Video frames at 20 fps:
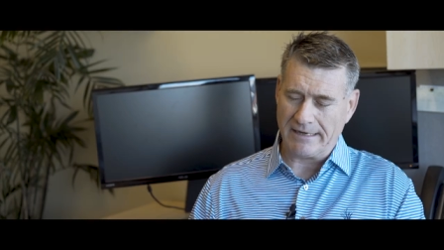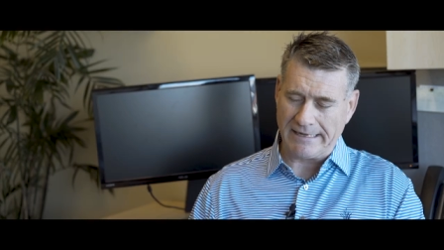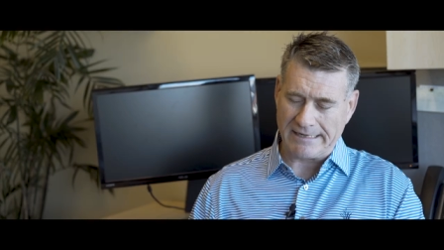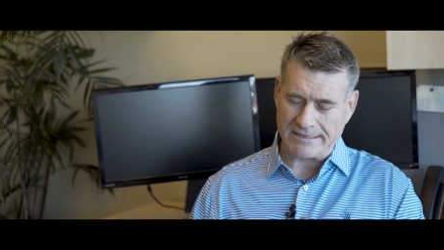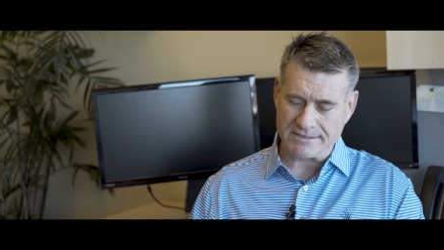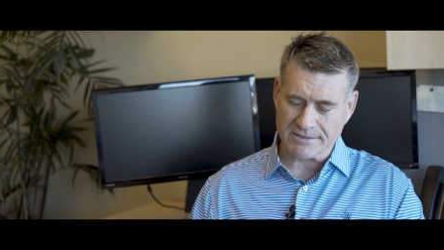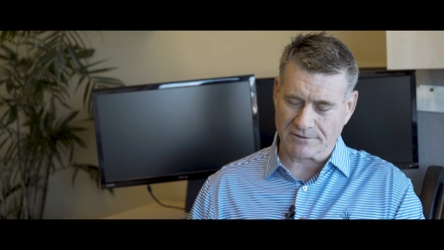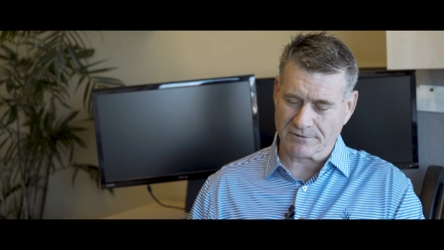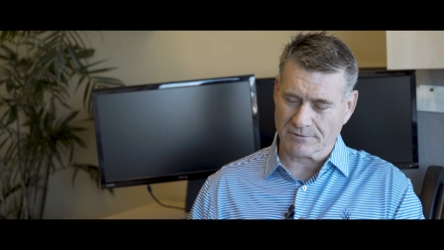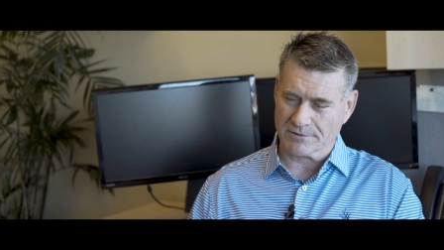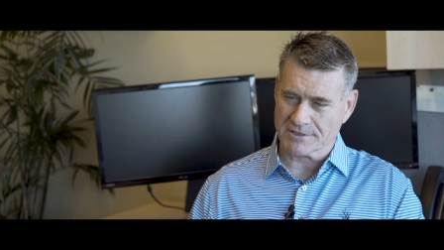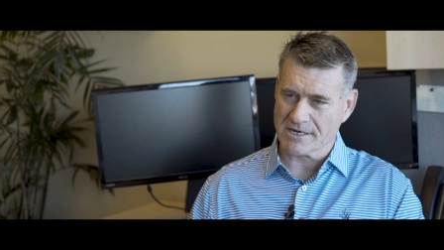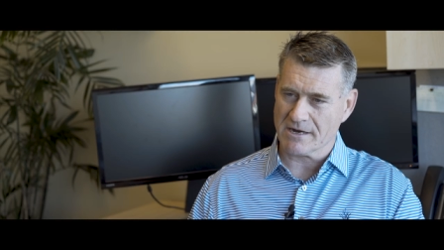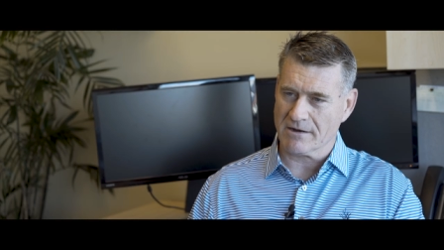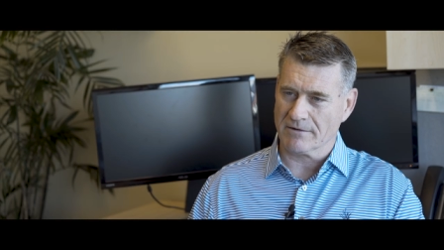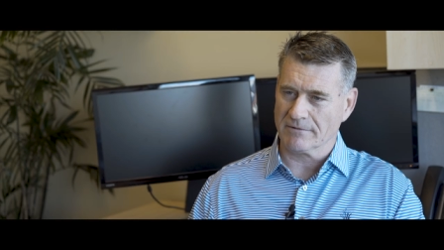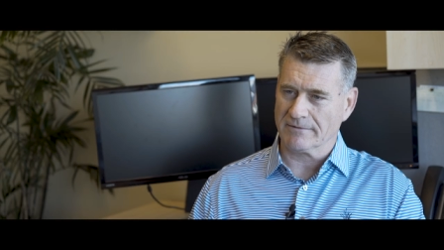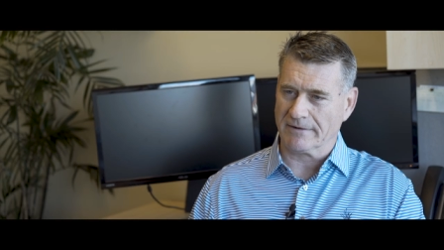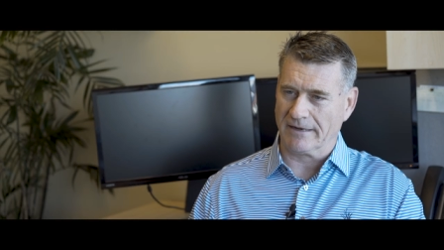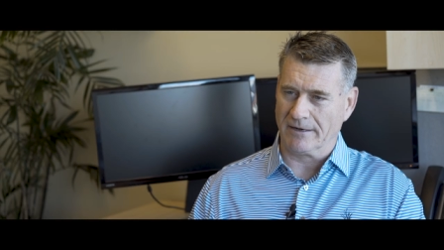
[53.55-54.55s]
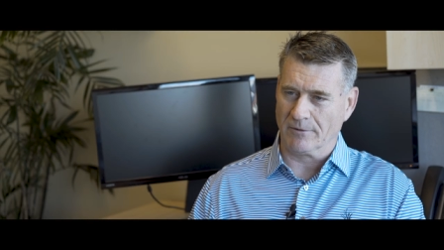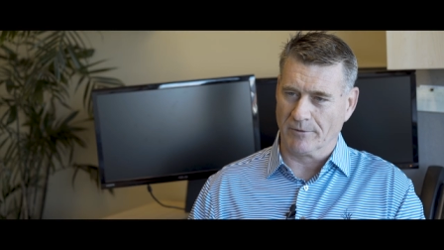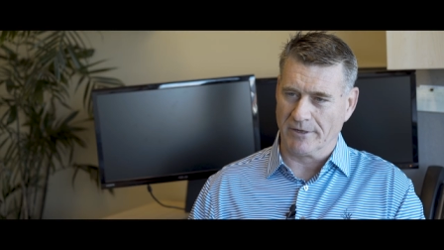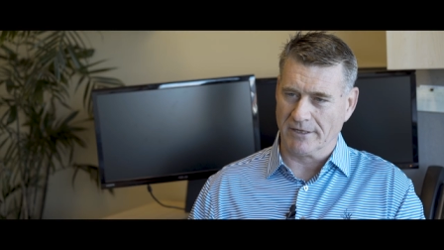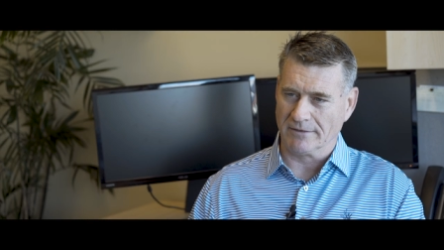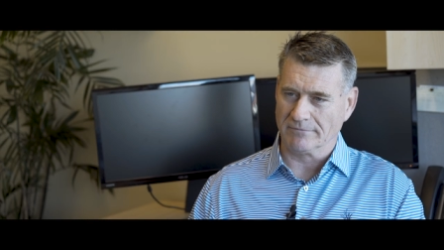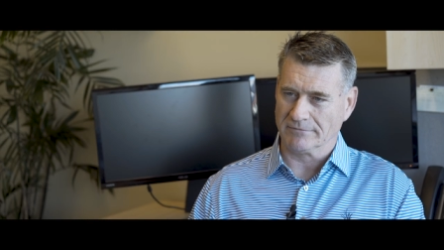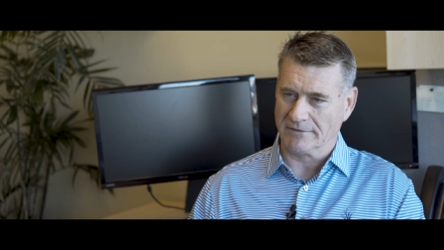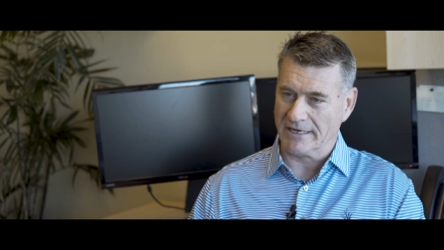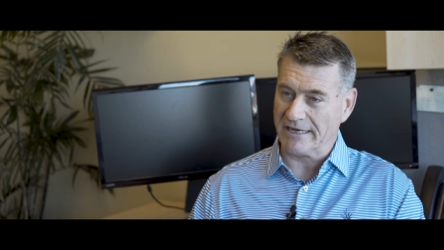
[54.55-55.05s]
As it turns out, I
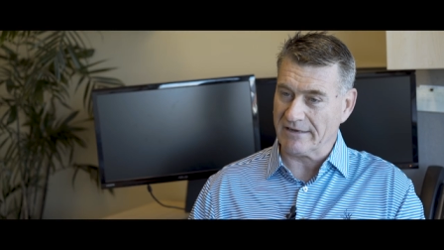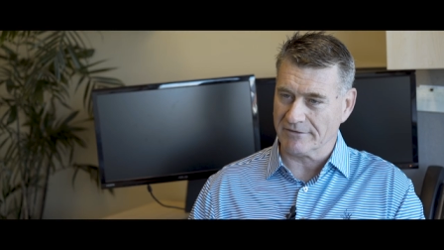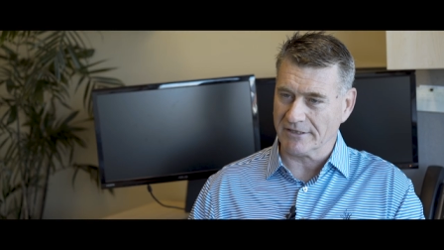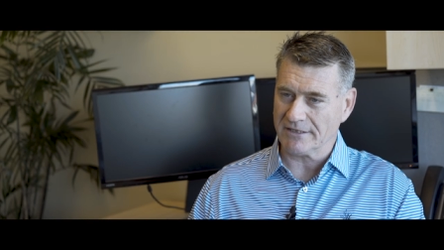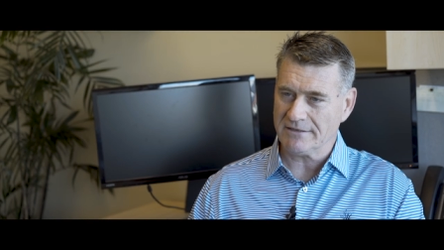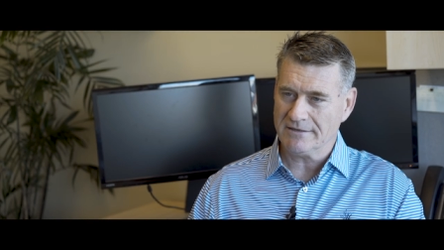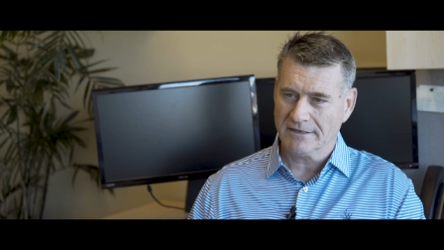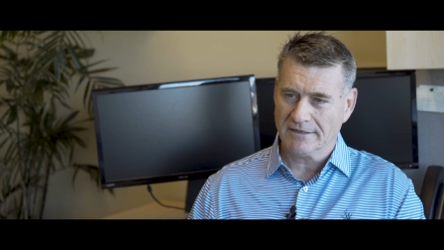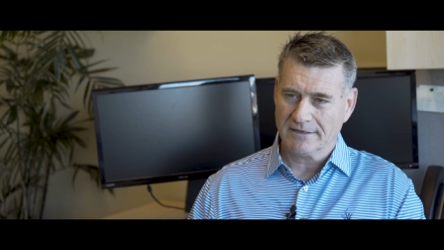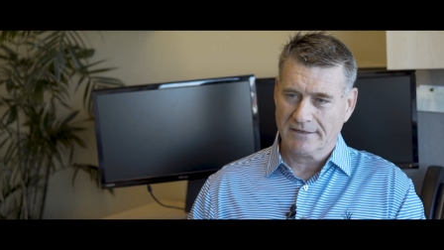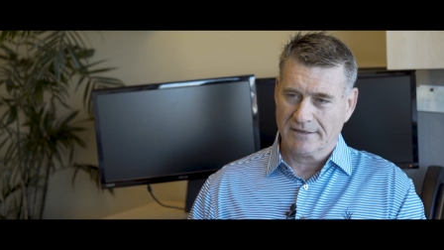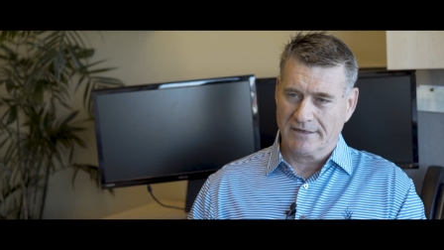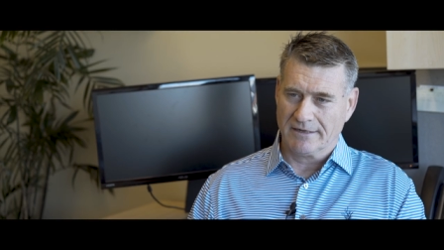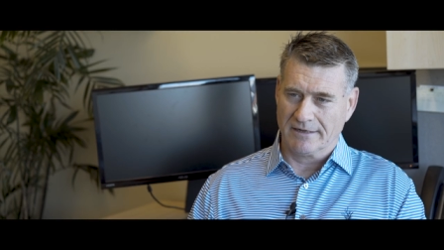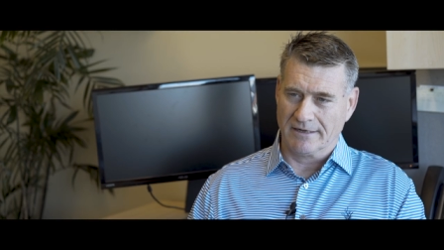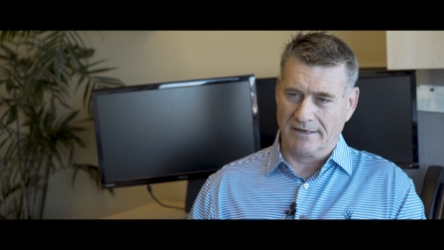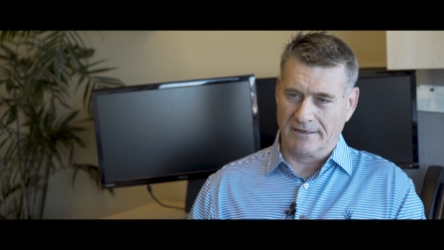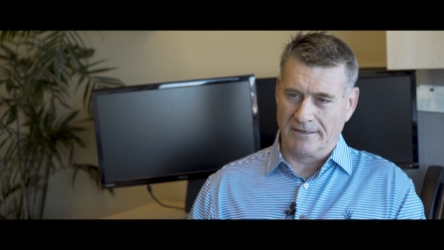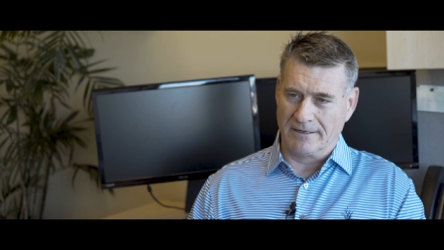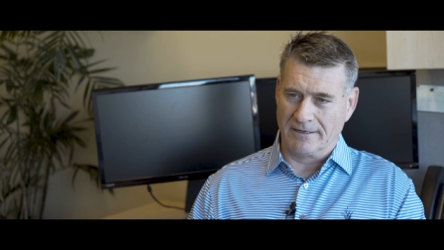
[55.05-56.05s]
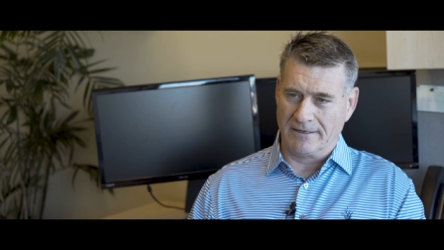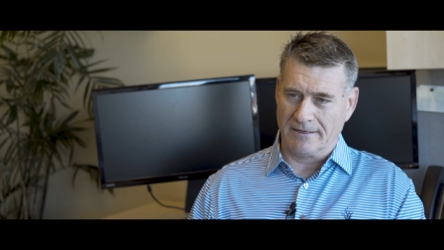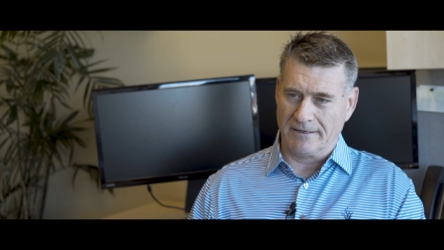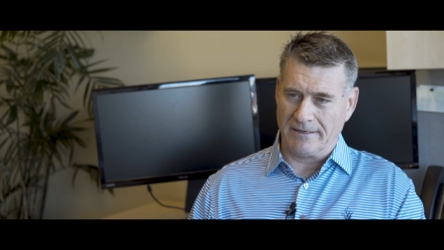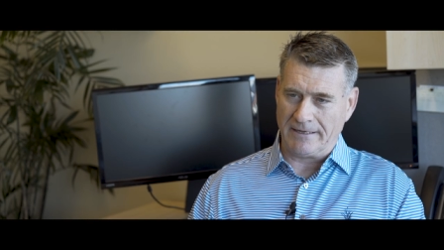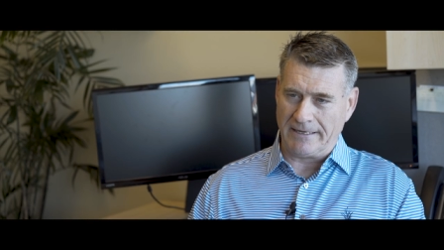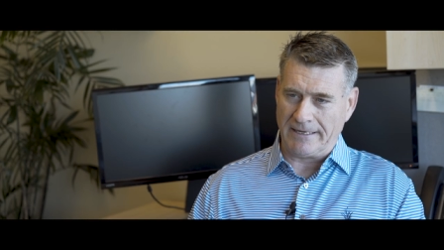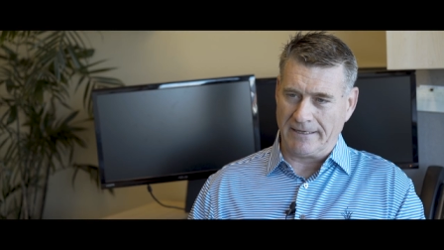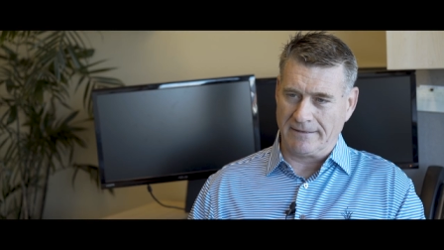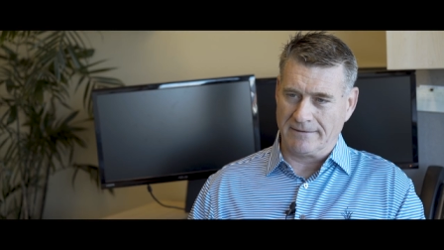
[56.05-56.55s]
went Navy uh,
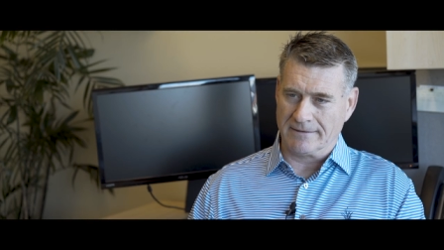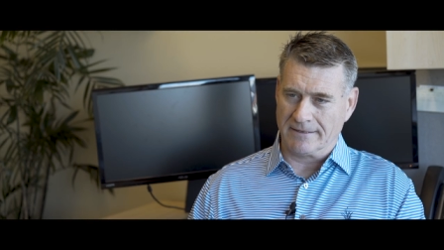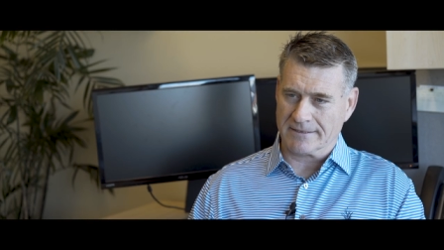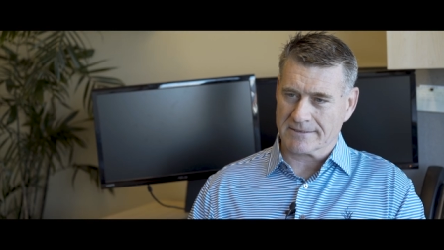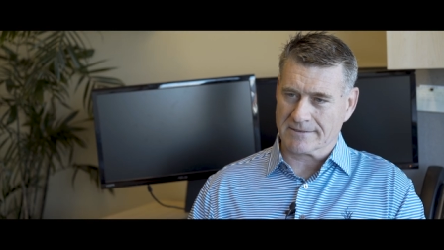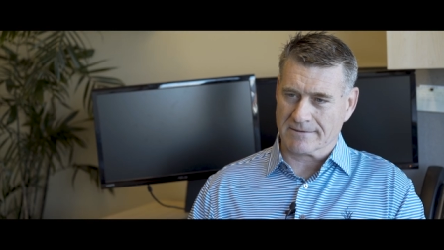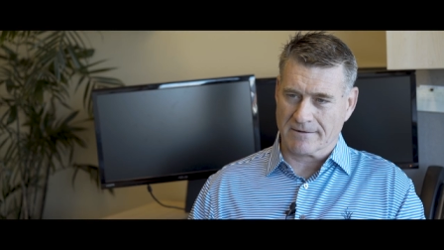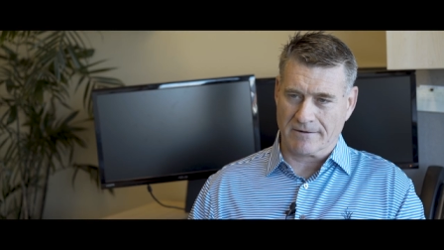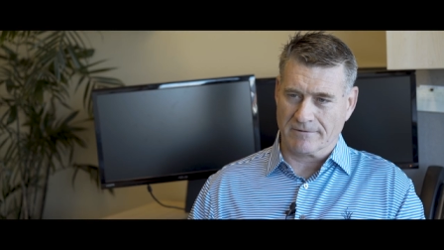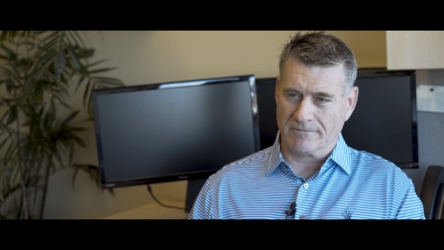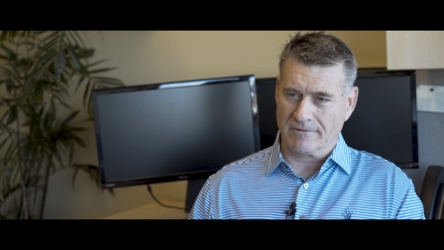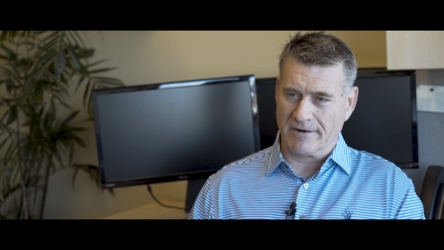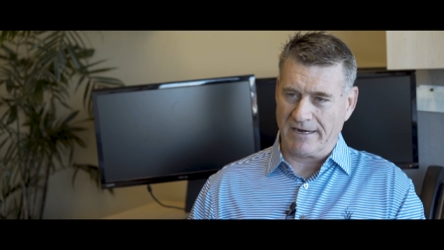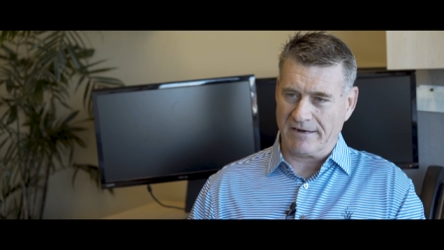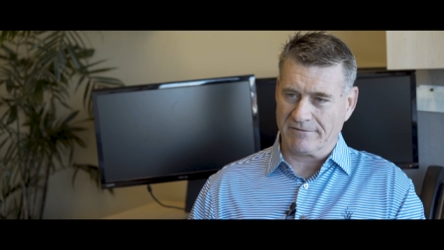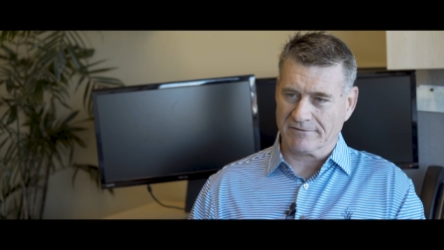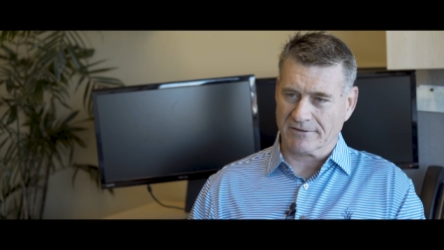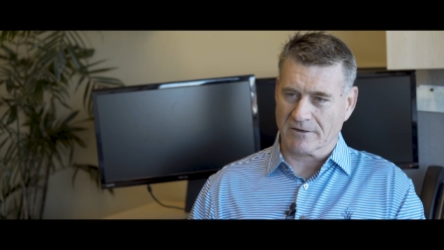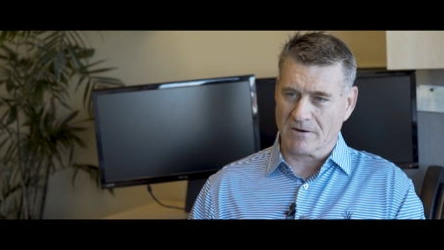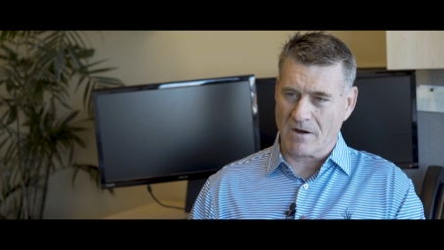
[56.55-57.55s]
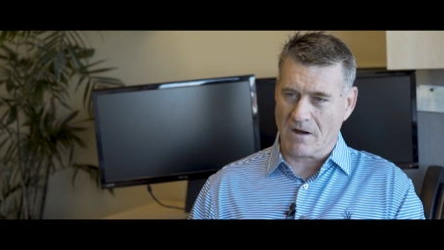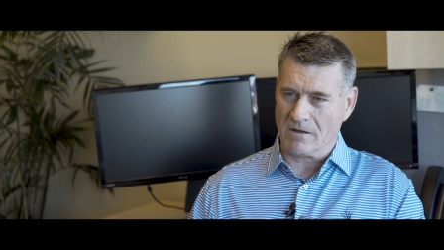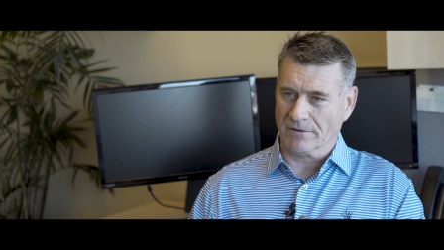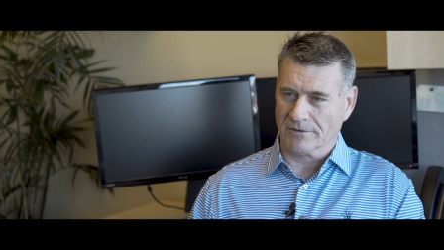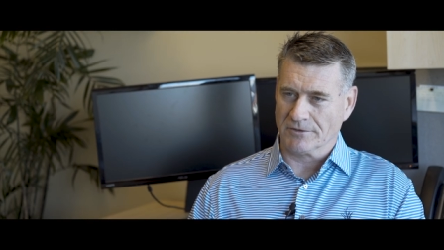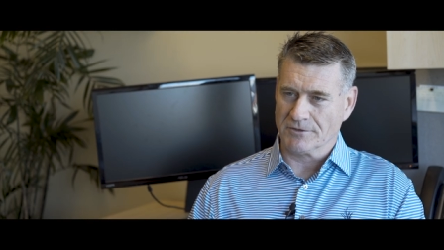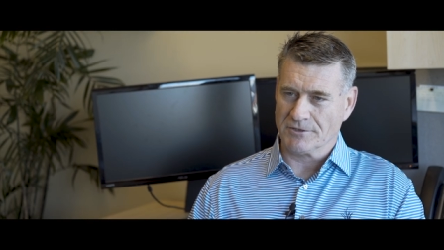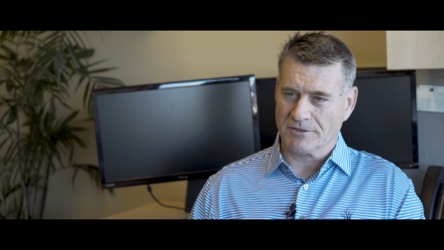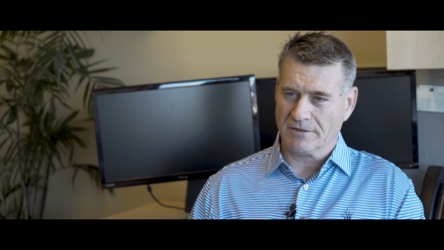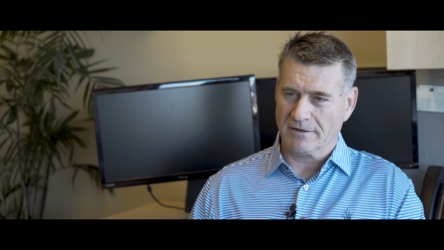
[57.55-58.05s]
and I started right after
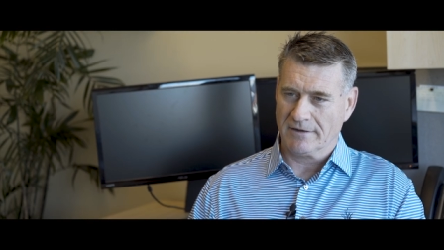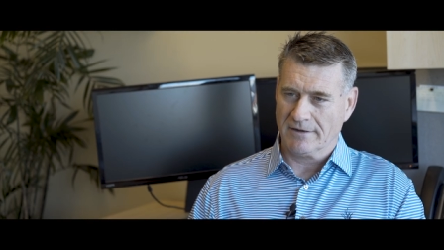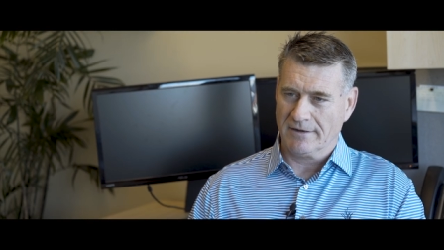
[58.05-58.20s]
college.